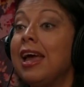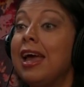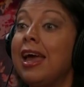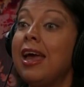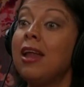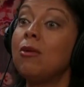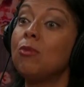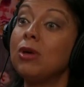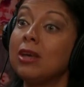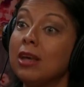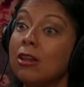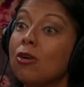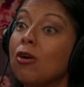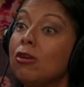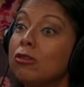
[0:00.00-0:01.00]
And we
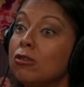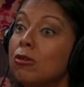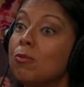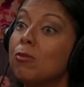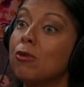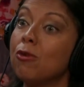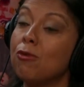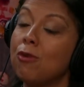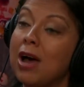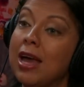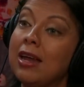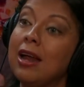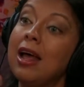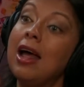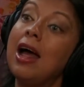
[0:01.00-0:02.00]
can also
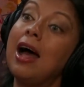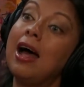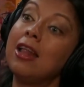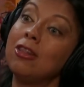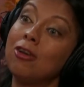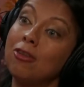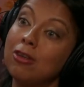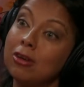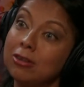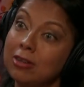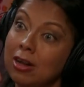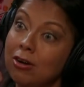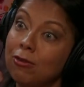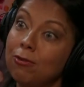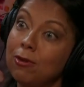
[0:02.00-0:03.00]
provide another
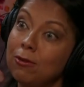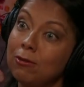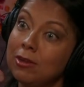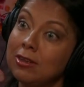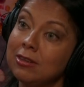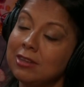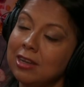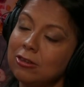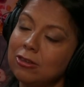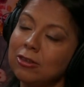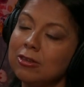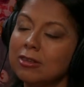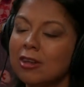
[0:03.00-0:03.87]
set of 15 sessions.